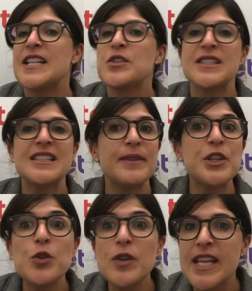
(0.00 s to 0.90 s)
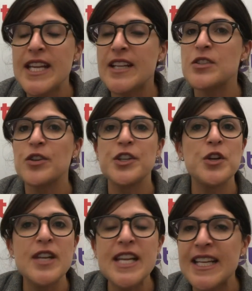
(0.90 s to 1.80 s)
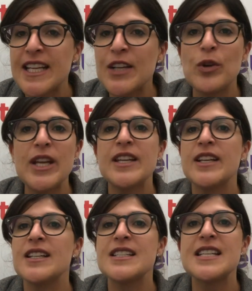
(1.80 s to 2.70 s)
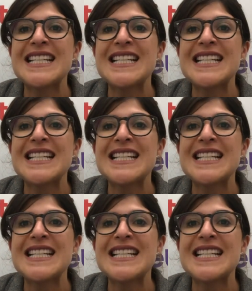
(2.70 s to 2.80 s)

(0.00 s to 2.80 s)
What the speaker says: it's got something unique, it's got a unique ingredient,